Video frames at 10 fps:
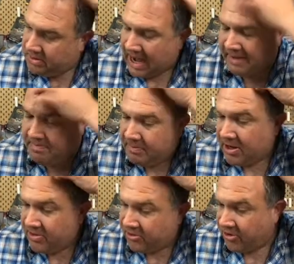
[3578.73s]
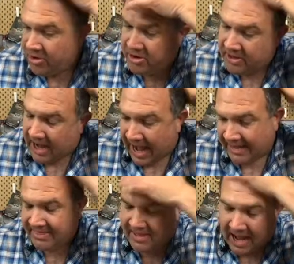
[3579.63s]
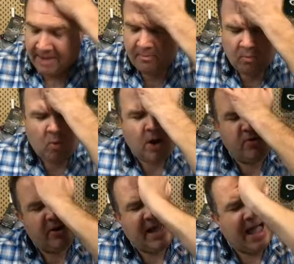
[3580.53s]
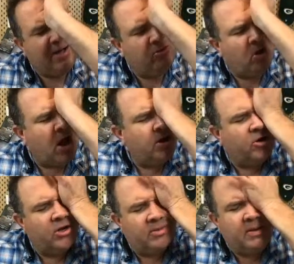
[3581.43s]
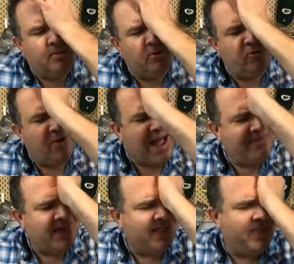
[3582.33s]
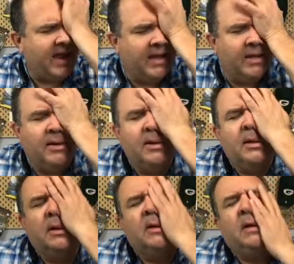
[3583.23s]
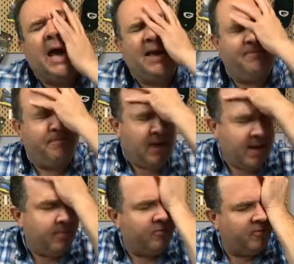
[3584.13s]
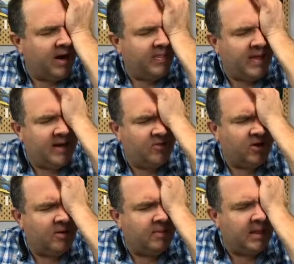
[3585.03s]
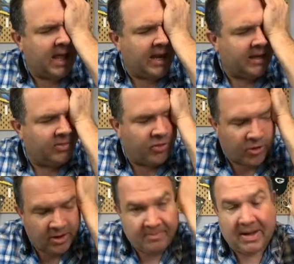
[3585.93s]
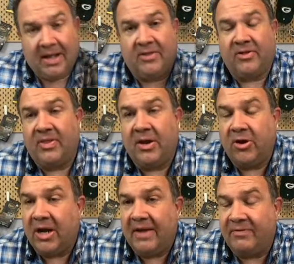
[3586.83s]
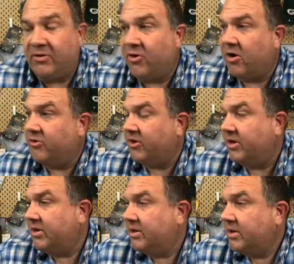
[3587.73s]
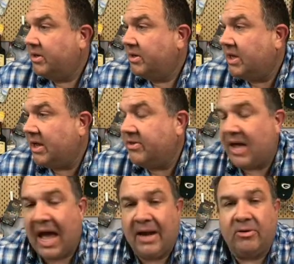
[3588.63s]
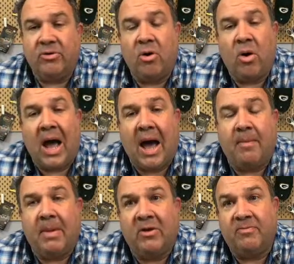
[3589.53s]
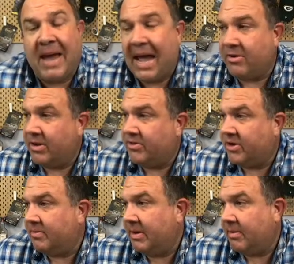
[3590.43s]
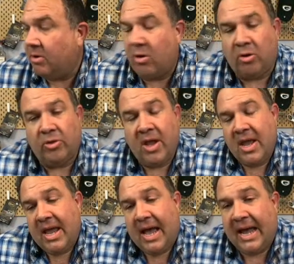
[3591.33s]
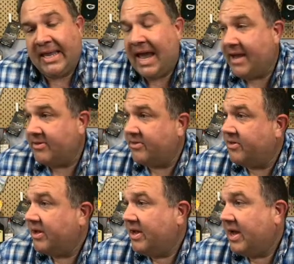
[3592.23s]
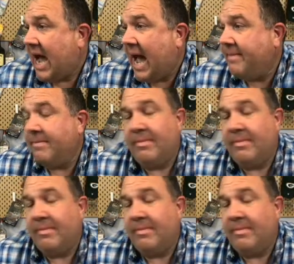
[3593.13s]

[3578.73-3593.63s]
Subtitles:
I'm concerned. I'm wondering how long you're going to be able to drive that thing. I'm afraid that it's going to be like 30 minutes and then you're going to have to charge it, because I don't know how much battery it's going to be able to hold. I guess I